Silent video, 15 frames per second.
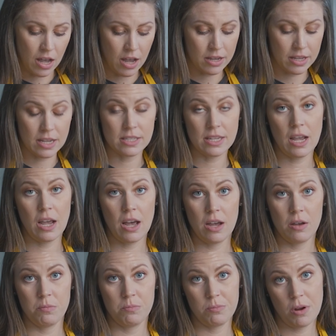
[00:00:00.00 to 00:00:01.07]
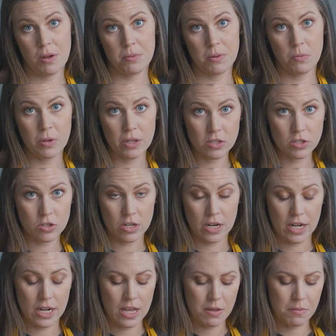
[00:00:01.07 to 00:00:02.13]
I guess I probably will
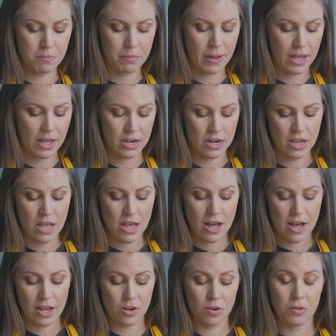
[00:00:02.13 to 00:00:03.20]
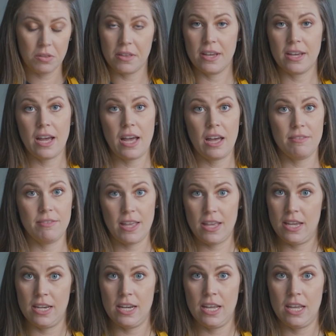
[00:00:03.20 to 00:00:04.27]
strain it, but I don't think I have
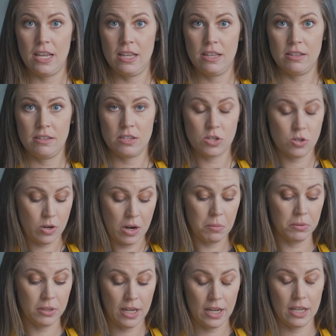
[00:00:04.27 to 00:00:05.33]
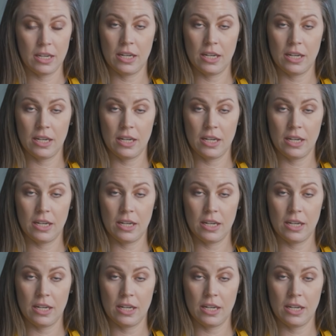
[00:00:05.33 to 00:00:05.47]
any scrambled egg in